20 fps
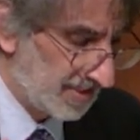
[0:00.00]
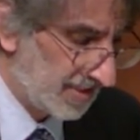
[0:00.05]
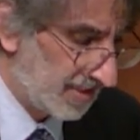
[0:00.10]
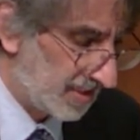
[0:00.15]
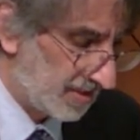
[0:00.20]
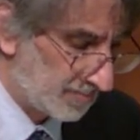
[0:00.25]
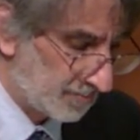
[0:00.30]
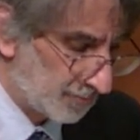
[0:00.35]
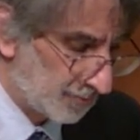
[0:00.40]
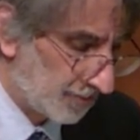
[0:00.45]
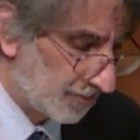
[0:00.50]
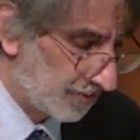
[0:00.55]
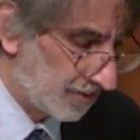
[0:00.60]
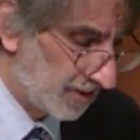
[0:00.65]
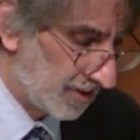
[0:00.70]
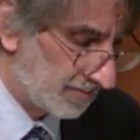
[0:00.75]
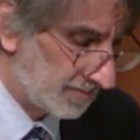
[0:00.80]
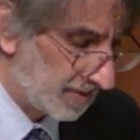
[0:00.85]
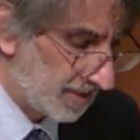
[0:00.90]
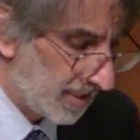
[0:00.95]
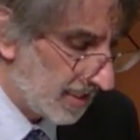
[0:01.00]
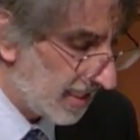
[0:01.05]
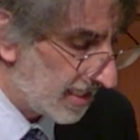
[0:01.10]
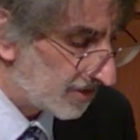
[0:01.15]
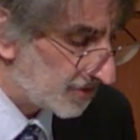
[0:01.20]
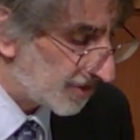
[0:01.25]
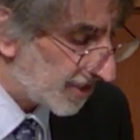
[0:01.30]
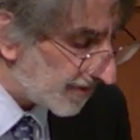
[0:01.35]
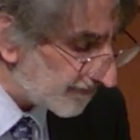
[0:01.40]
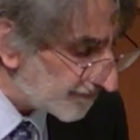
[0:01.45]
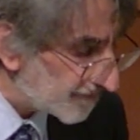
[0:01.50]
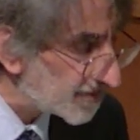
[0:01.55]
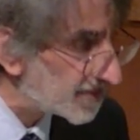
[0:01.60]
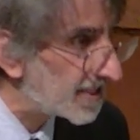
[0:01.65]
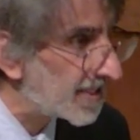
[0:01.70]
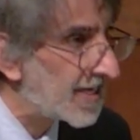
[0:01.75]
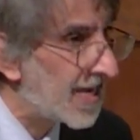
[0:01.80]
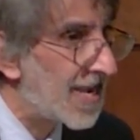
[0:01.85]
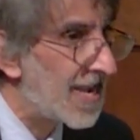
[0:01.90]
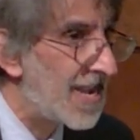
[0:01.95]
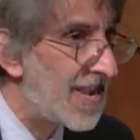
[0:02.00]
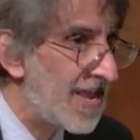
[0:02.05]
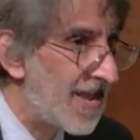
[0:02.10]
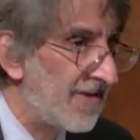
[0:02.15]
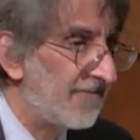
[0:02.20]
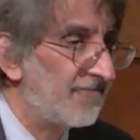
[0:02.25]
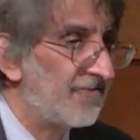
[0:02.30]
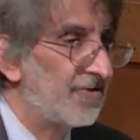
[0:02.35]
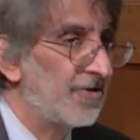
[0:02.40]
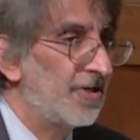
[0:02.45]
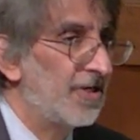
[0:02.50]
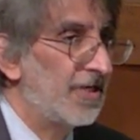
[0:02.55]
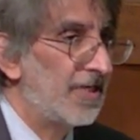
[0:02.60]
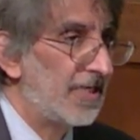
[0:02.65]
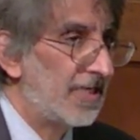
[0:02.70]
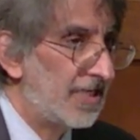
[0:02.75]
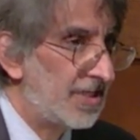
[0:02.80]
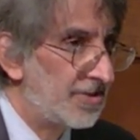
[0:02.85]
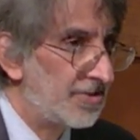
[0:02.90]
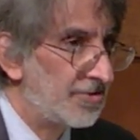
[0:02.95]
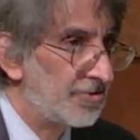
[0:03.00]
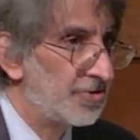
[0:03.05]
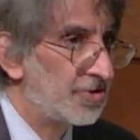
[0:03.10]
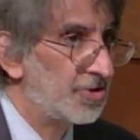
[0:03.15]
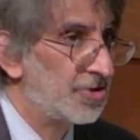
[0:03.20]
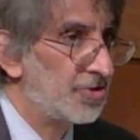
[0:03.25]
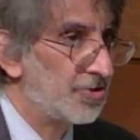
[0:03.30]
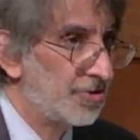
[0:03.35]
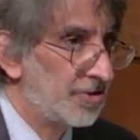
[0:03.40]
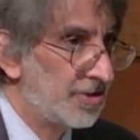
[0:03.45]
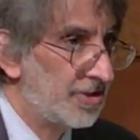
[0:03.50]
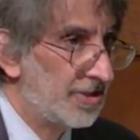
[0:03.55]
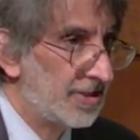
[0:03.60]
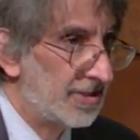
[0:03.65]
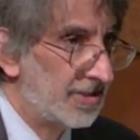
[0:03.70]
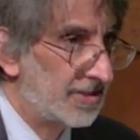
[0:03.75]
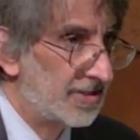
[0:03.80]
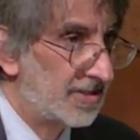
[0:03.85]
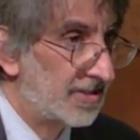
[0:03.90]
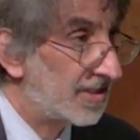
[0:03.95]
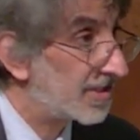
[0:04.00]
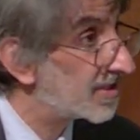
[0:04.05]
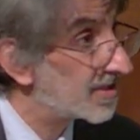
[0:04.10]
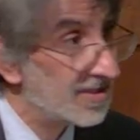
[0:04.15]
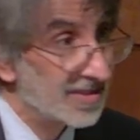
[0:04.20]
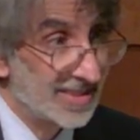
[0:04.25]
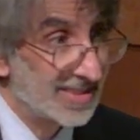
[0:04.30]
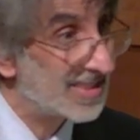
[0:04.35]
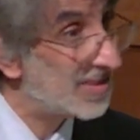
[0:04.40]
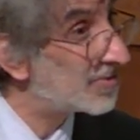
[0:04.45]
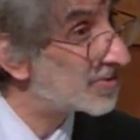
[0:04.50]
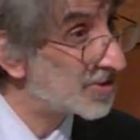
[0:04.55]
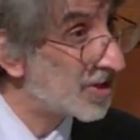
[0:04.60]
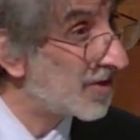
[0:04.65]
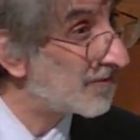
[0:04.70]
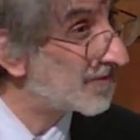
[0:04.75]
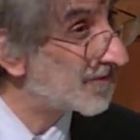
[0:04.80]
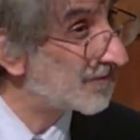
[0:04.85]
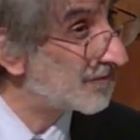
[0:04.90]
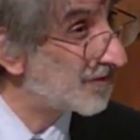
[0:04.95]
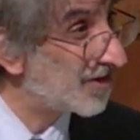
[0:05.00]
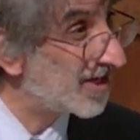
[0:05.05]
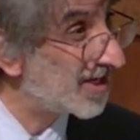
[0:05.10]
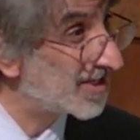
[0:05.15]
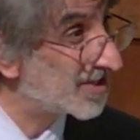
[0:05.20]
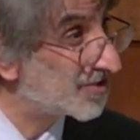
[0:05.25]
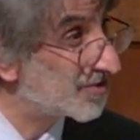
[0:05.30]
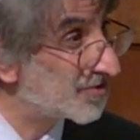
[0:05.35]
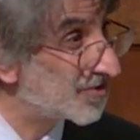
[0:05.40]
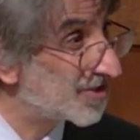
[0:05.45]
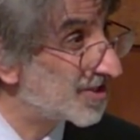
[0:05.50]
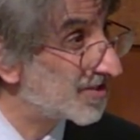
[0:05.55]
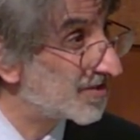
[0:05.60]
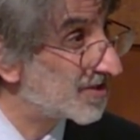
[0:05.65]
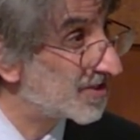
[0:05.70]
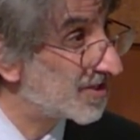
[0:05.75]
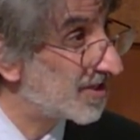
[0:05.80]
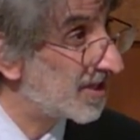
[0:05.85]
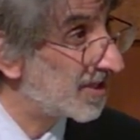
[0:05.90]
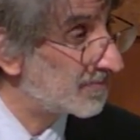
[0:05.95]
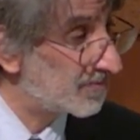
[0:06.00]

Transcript: Um, pro, um, Jefferson never understood this because he was off in France, you see, at the time,